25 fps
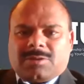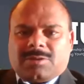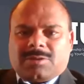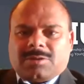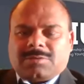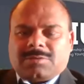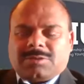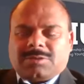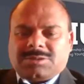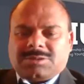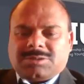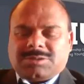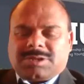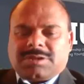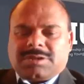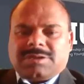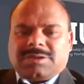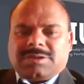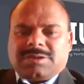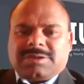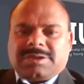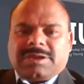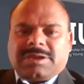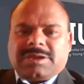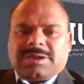or the
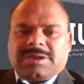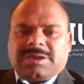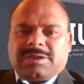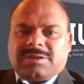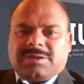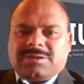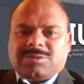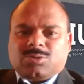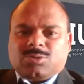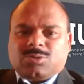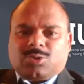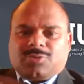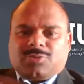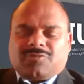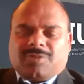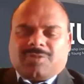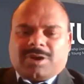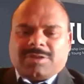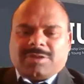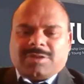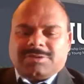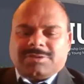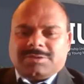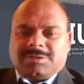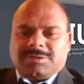son killed his own
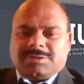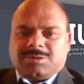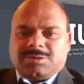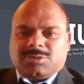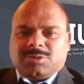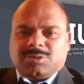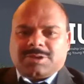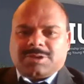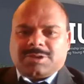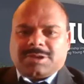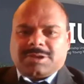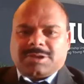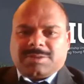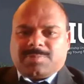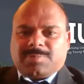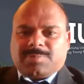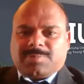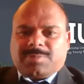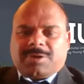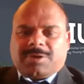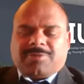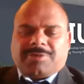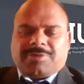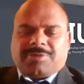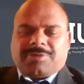father to get the
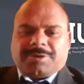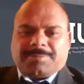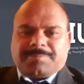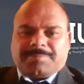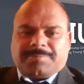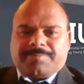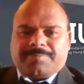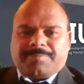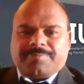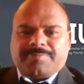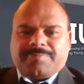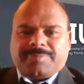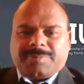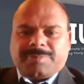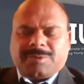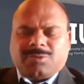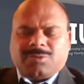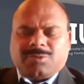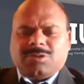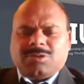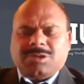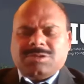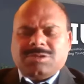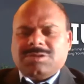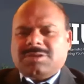power.
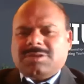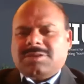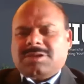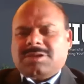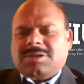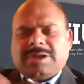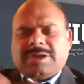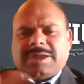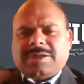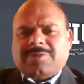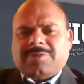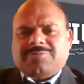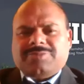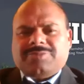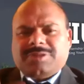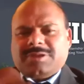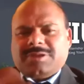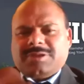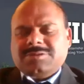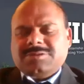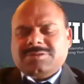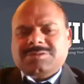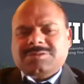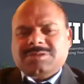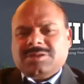So these are the kind of
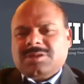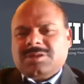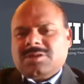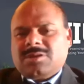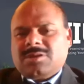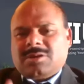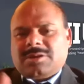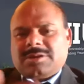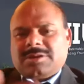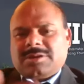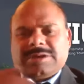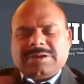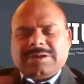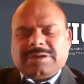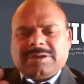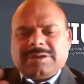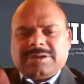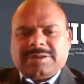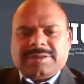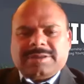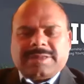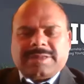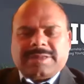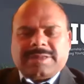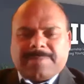things
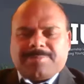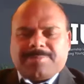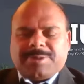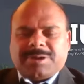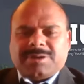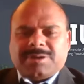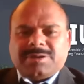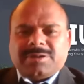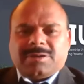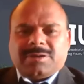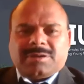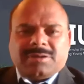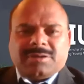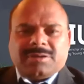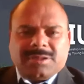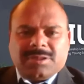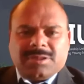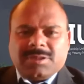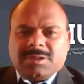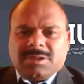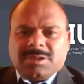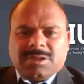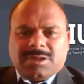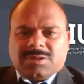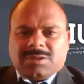regularly happened uh,
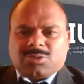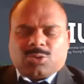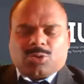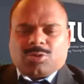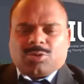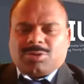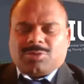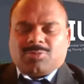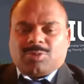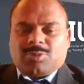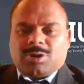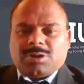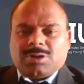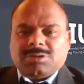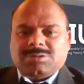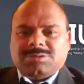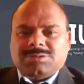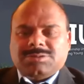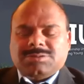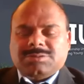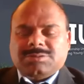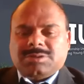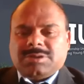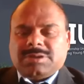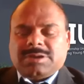throughout the world
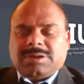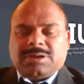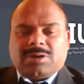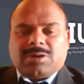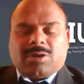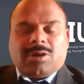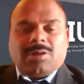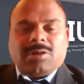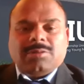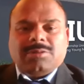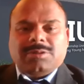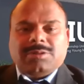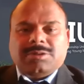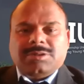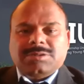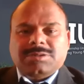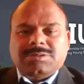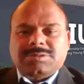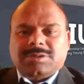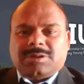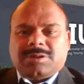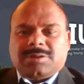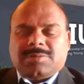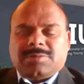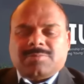in all these
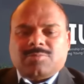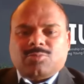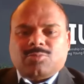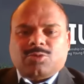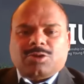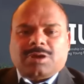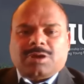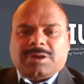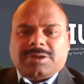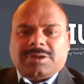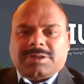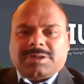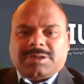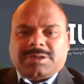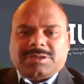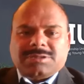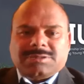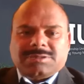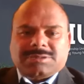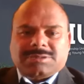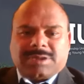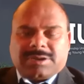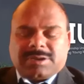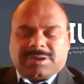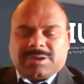uh,
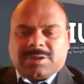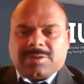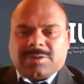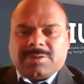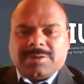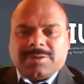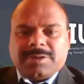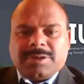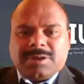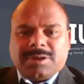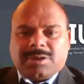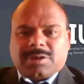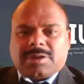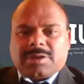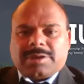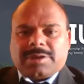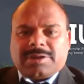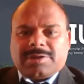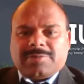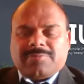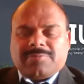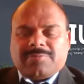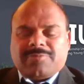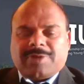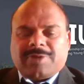monarchies and uh,
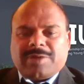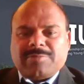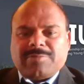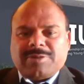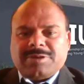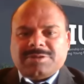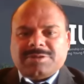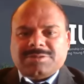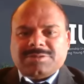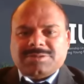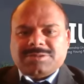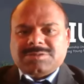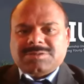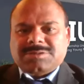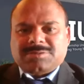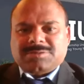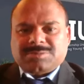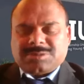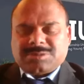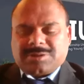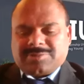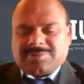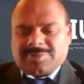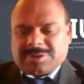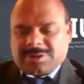trial family
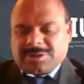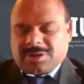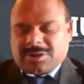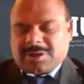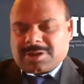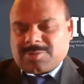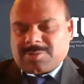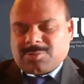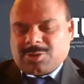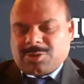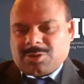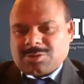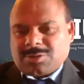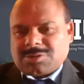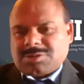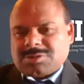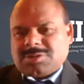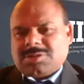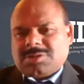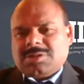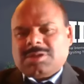system that we talk about.